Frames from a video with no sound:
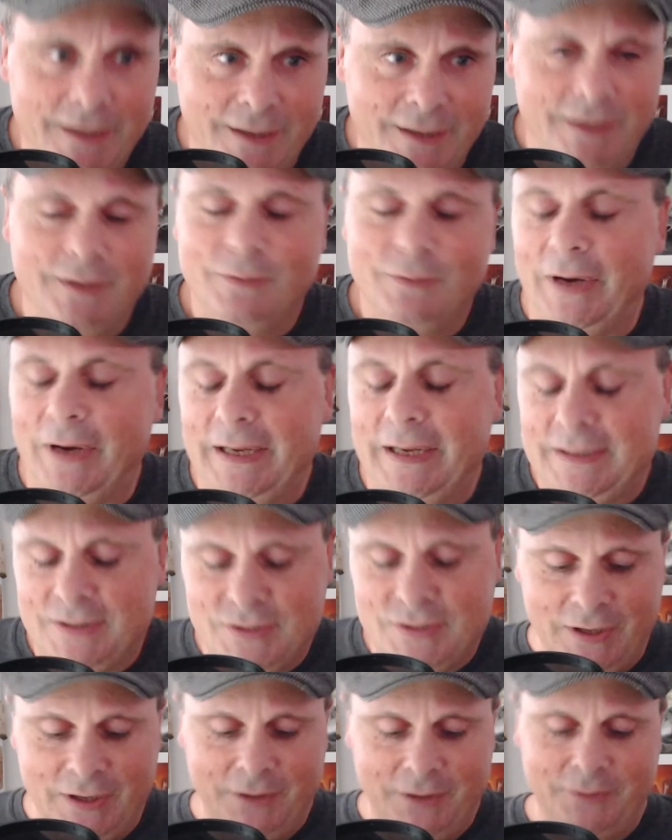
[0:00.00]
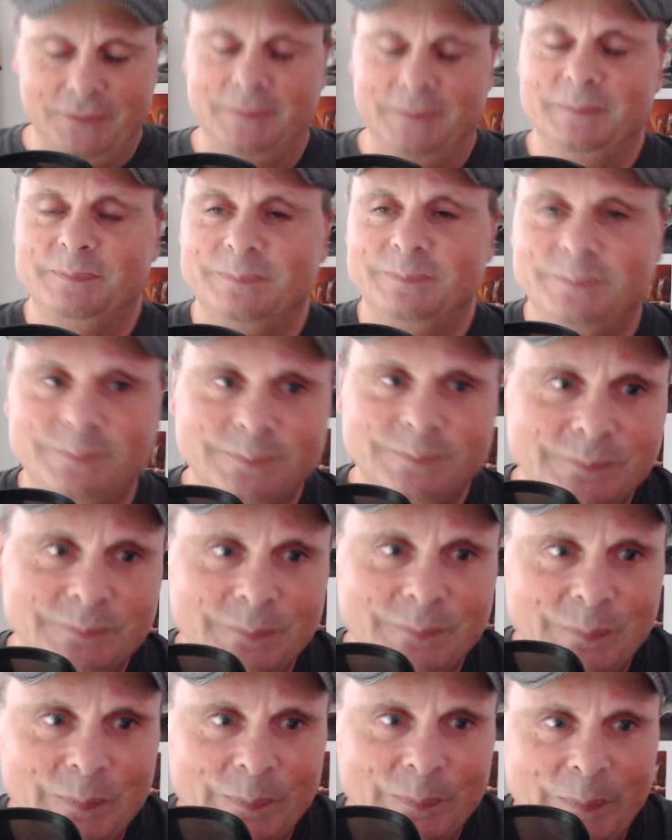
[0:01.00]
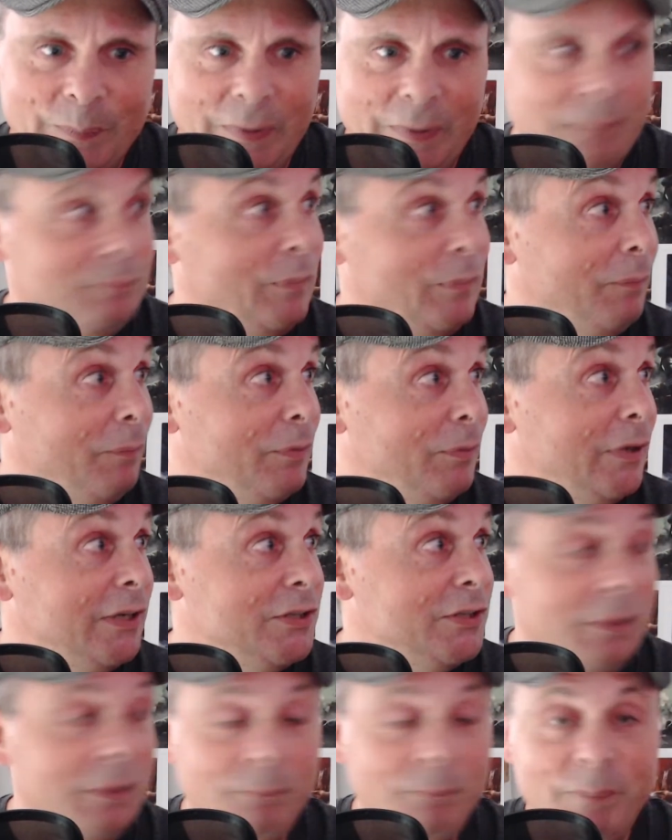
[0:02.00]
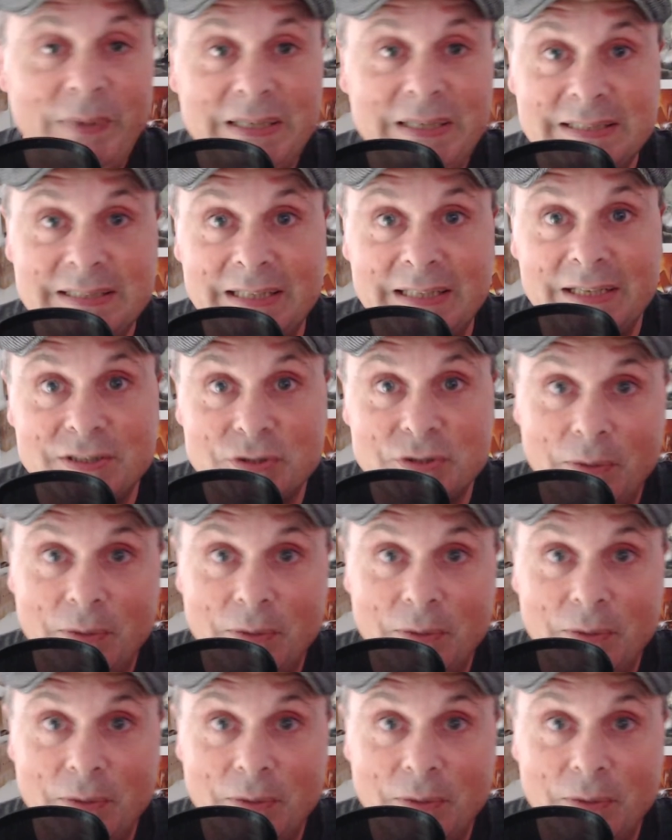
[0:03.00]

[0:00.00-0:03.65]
Right, so I'm going to jump into this.